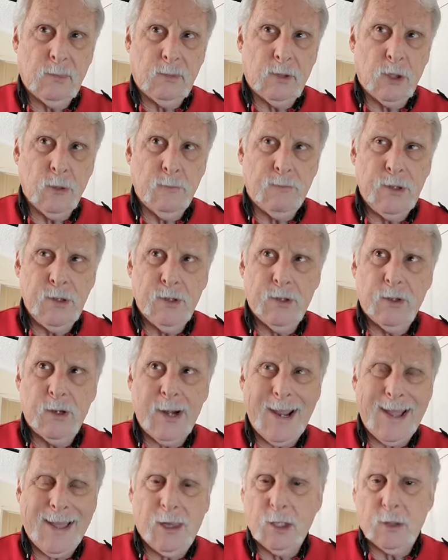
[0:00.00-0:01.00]

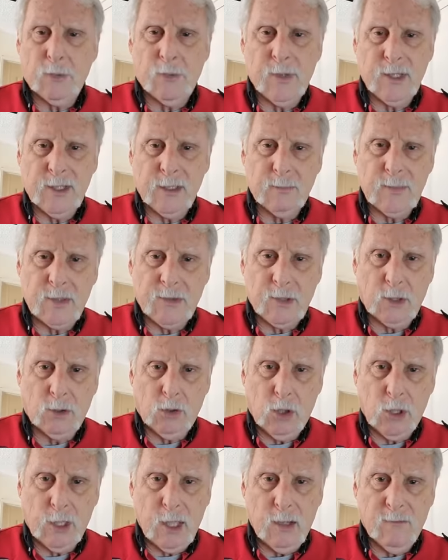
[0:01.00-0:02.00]
computer algorithm that they're
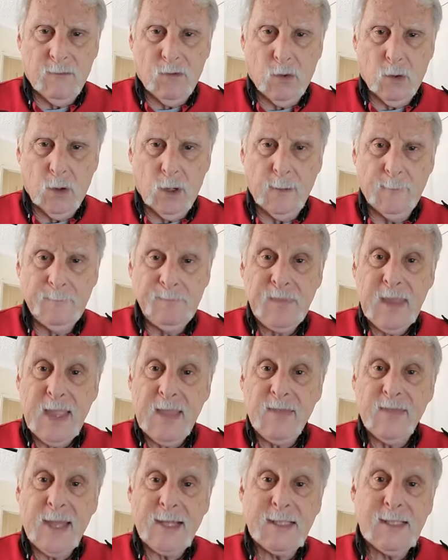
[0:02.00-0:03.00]
looking for
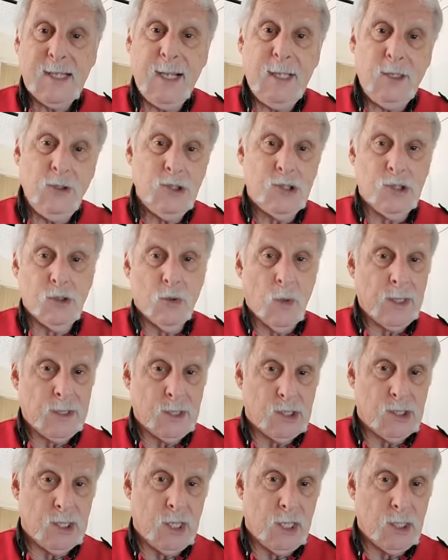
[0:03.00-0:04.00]
that tells you when
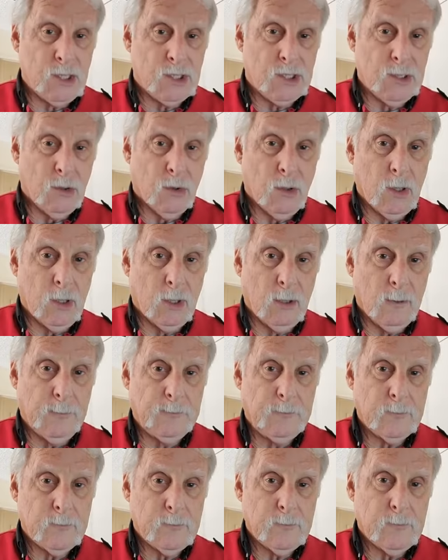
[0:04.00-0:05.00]
to change the oil.
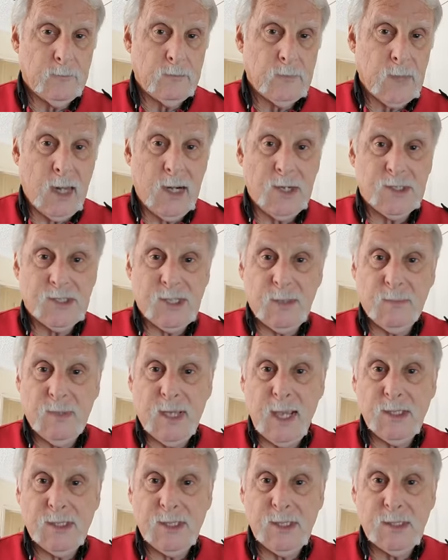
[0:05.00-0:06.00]
And in some
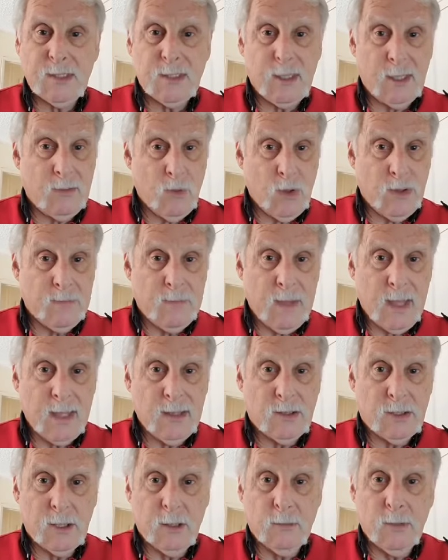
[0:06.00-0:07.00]
cases, like with
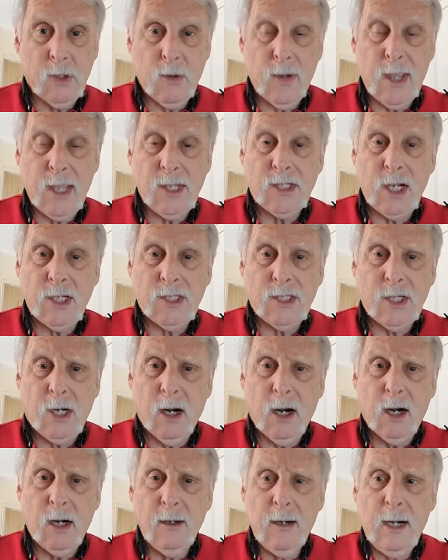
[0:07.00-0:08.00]
my Turbo
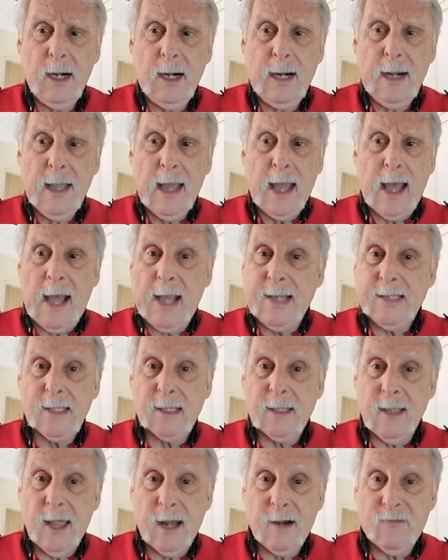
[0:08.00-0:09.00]
HHR, I
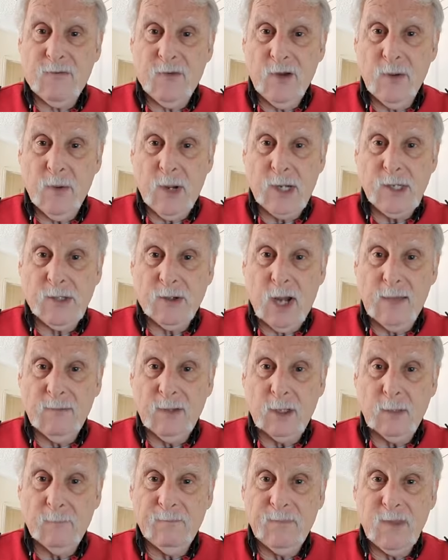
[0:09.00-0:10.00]
did a lot of freeway
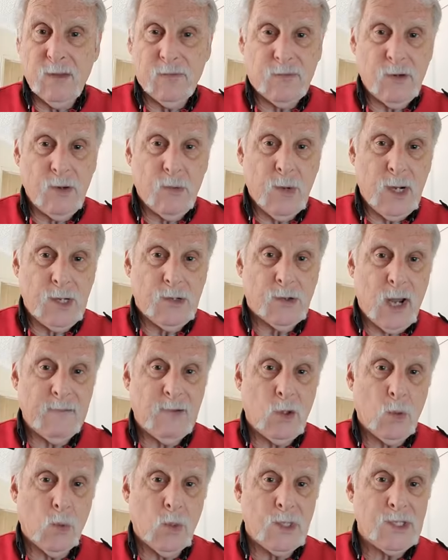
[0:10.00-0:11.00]
driving. The freeway
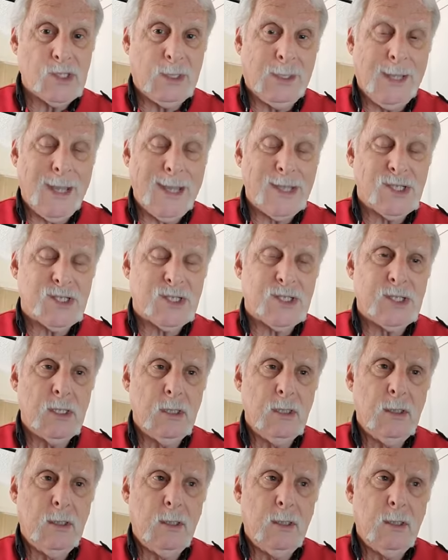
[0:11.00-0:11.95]
driving was less